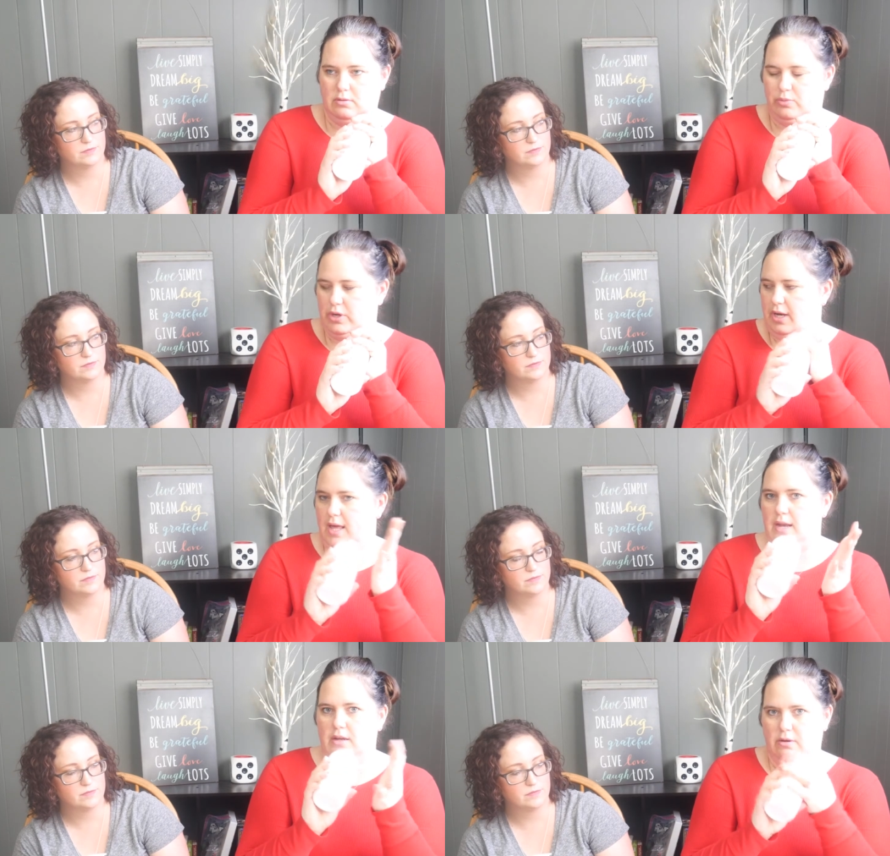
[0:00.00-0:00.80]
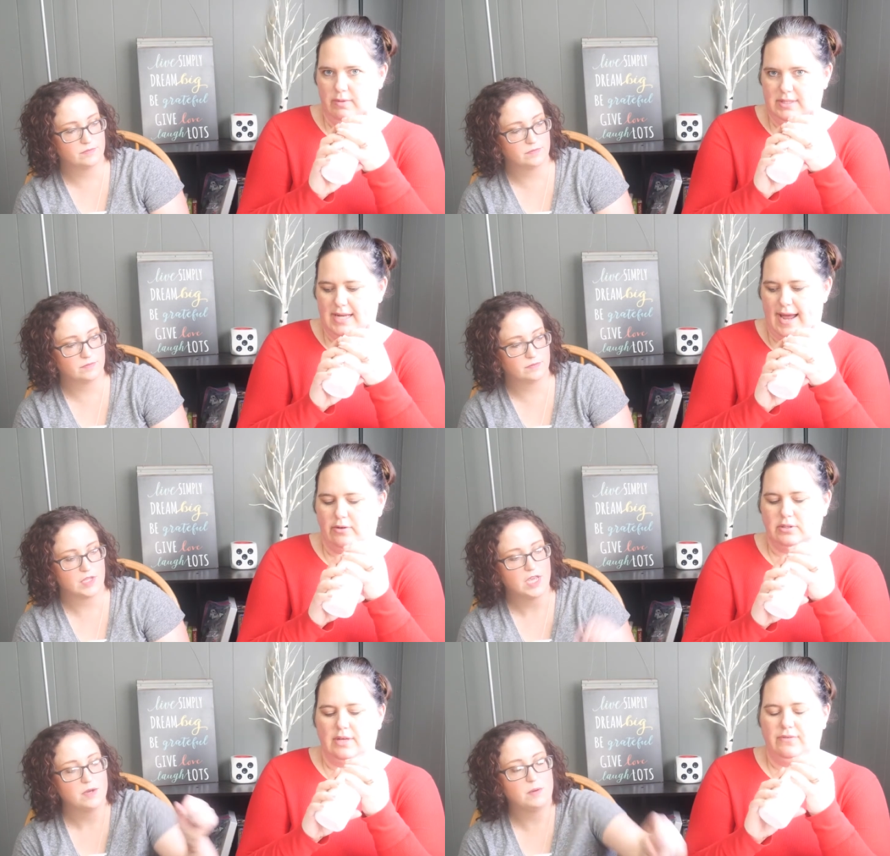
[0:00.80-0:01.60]
Speaker 1: put it in, rinse it
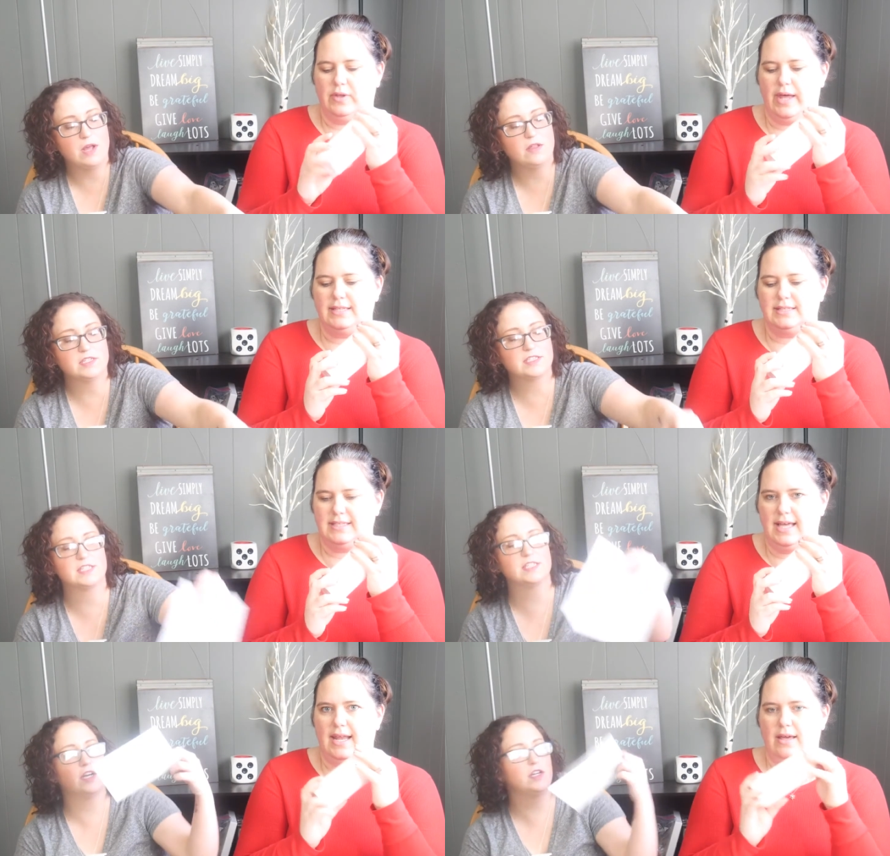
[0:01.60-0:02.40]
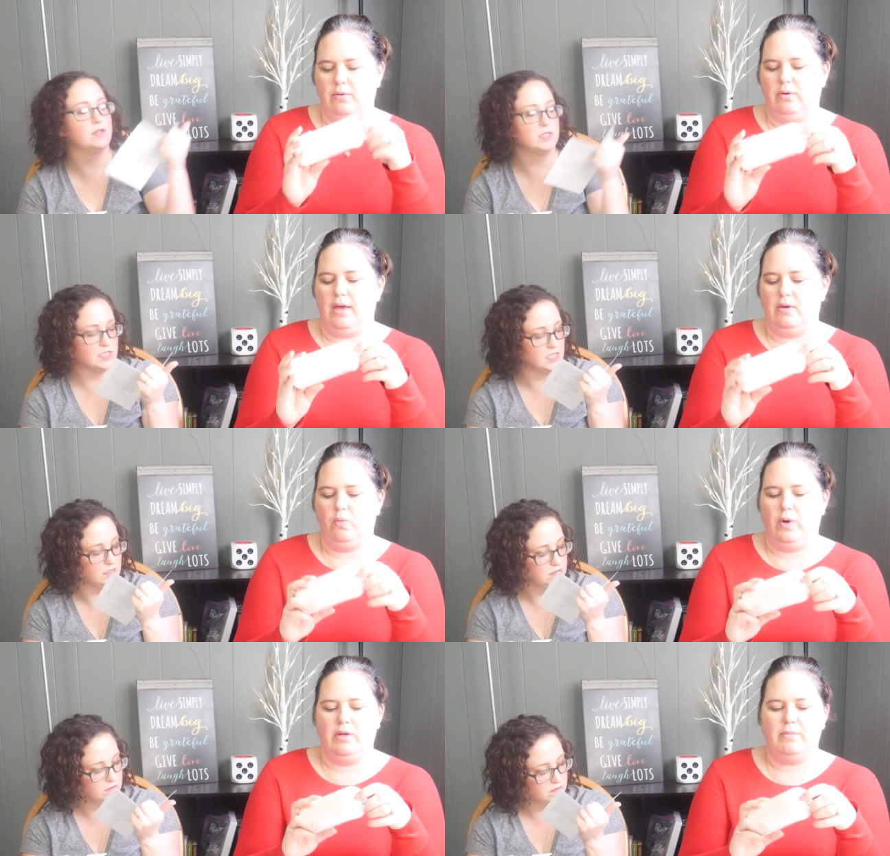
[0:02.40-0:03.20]
out. If you How let it, sit, it, sit? it
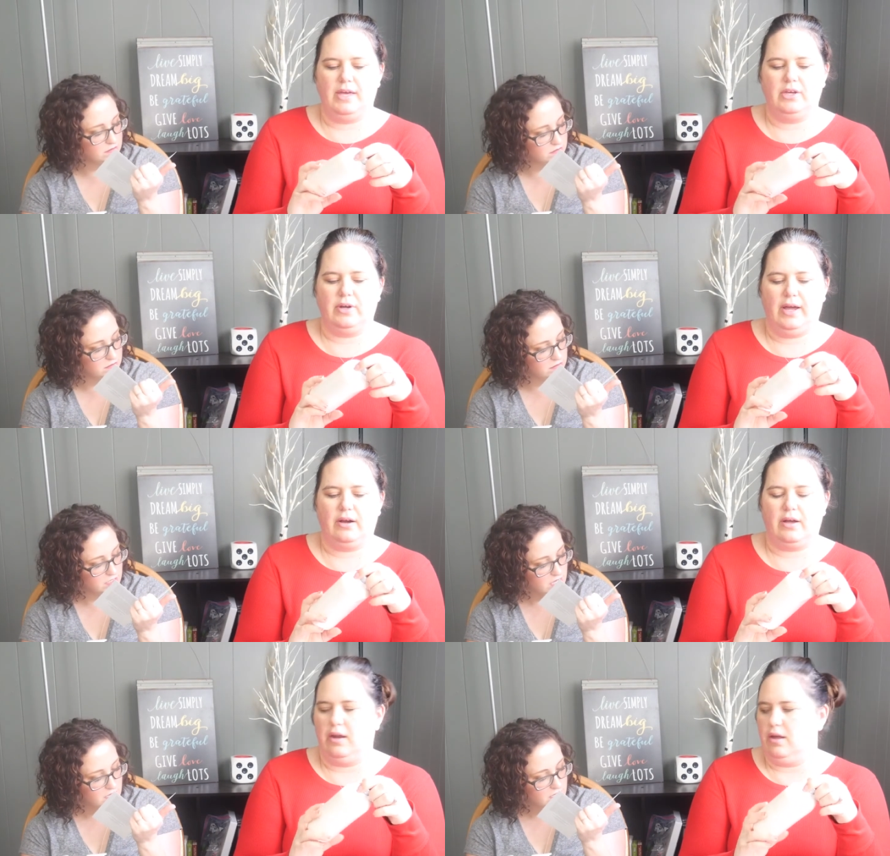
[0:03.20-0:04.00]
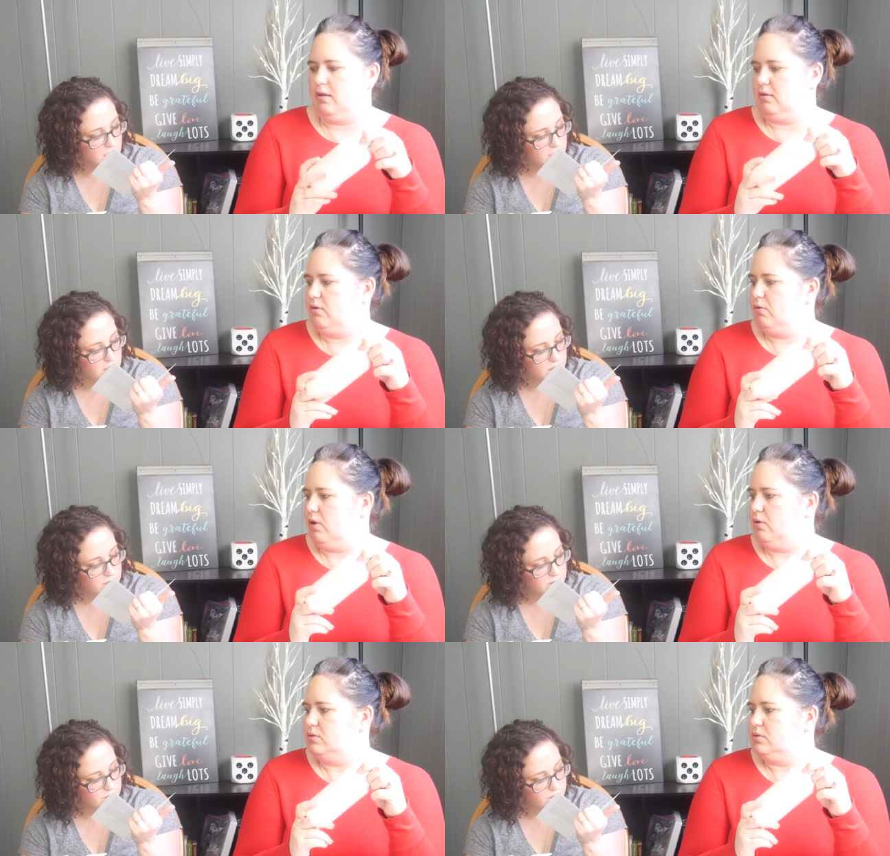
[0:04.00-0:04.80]
will make your hair kind of
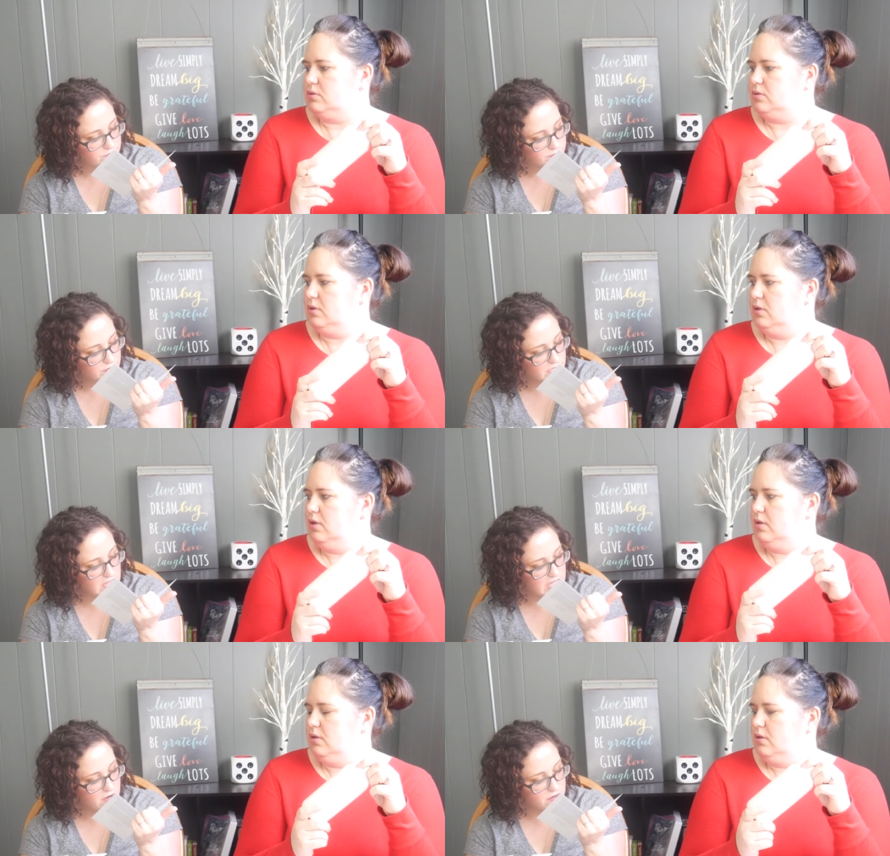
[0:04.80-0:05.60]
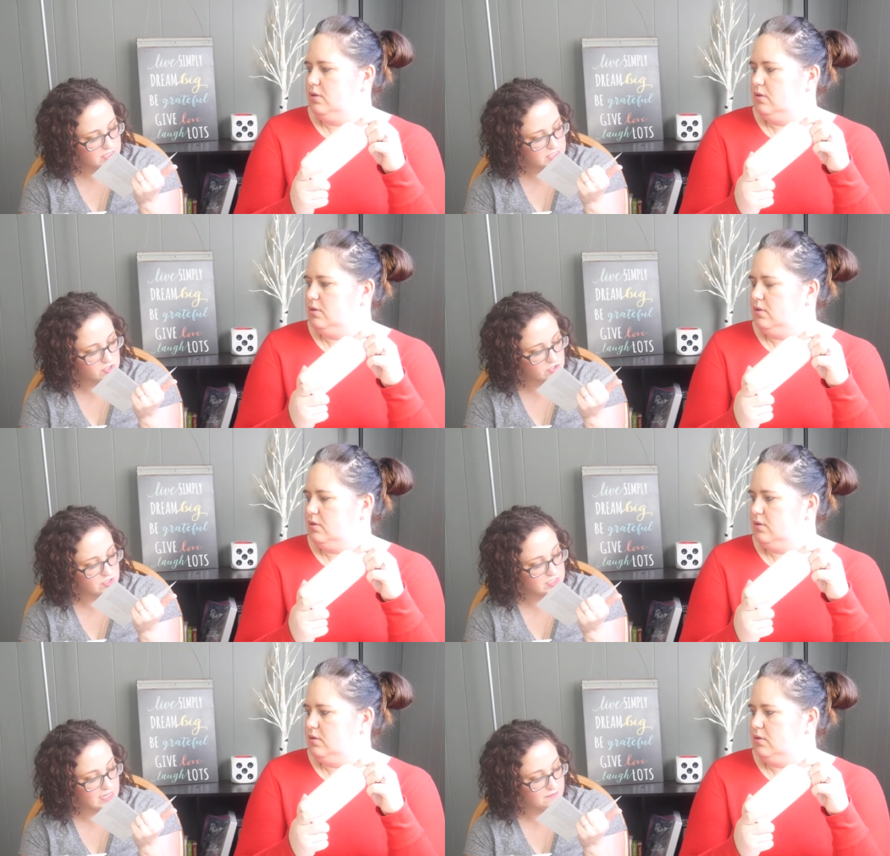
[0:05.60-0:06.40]
gross.
Speaker 2: Allow conditioner
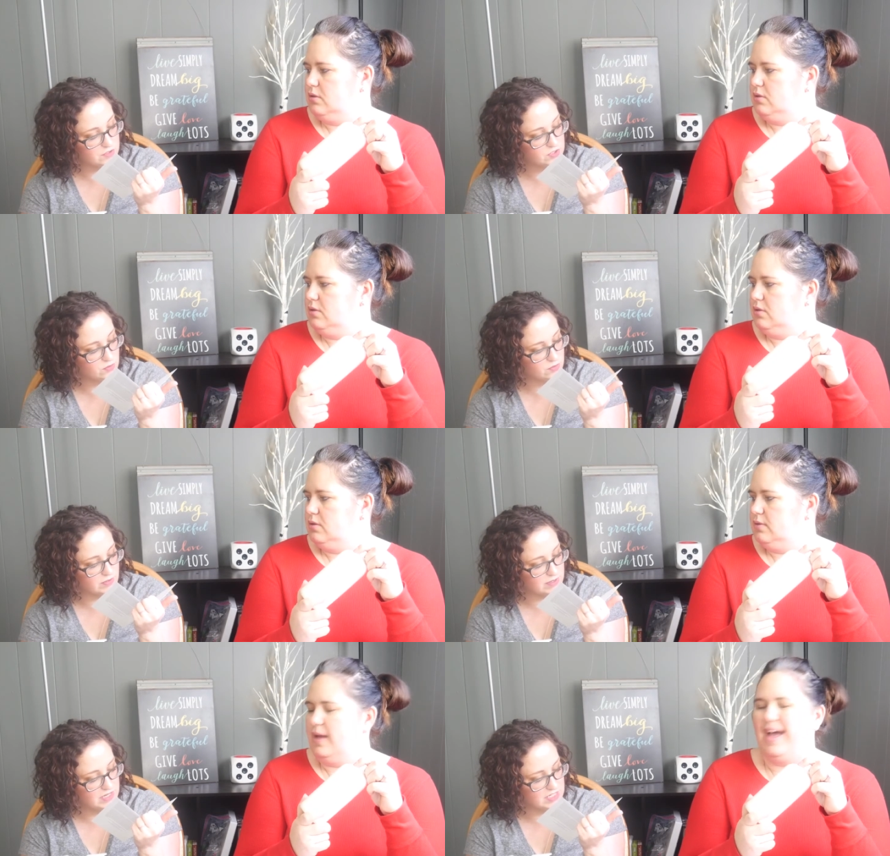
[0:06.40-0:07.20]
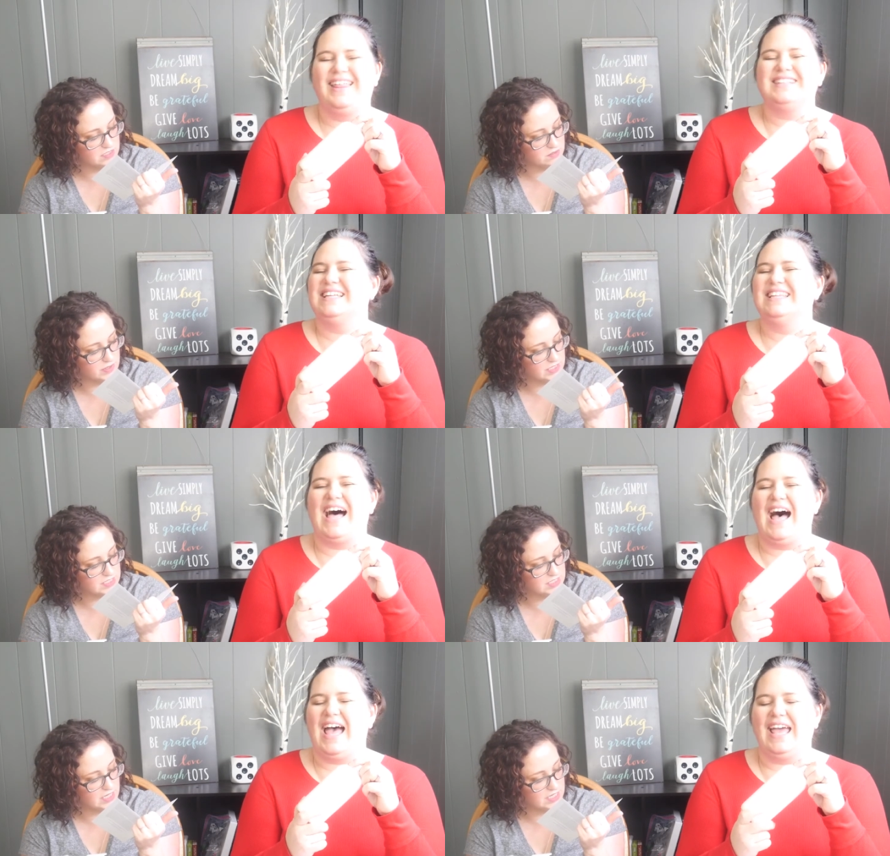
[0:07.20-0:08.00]
to set for two or three minutes. That's, that's what
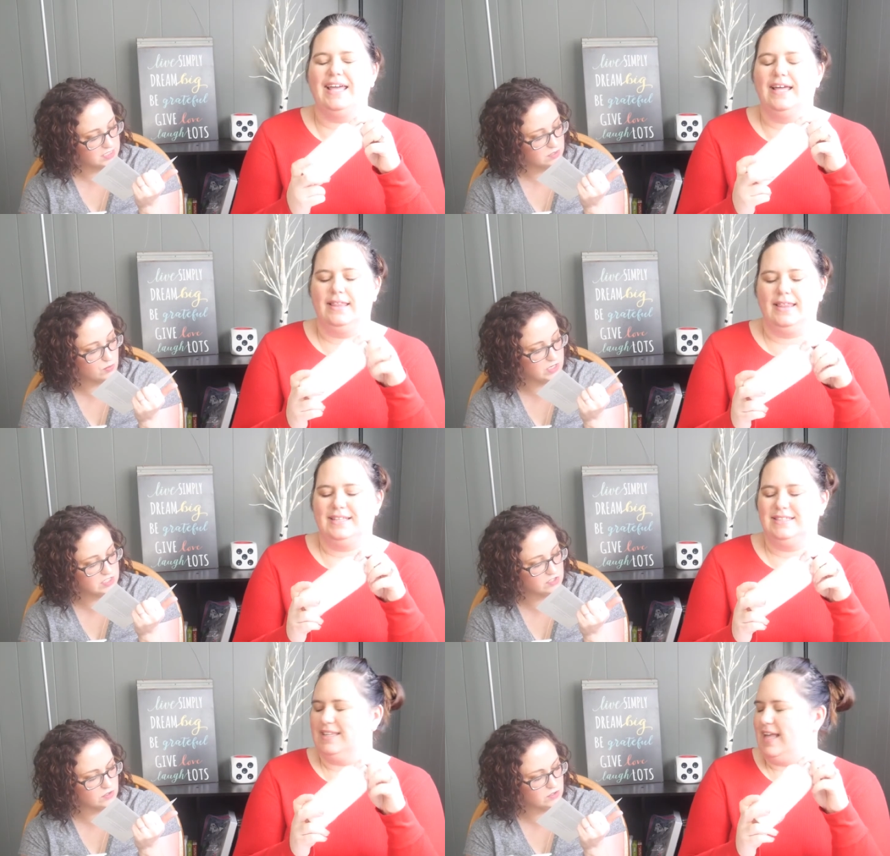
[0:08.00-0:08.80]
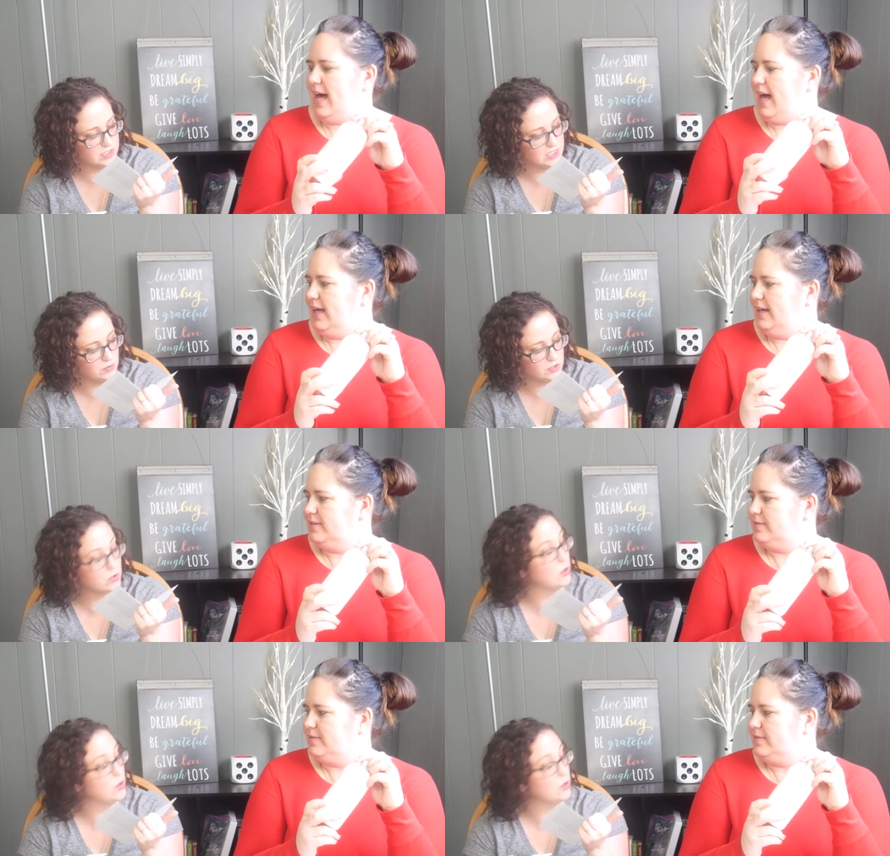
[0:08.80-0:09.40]
it says. Rinse that's thoroughly with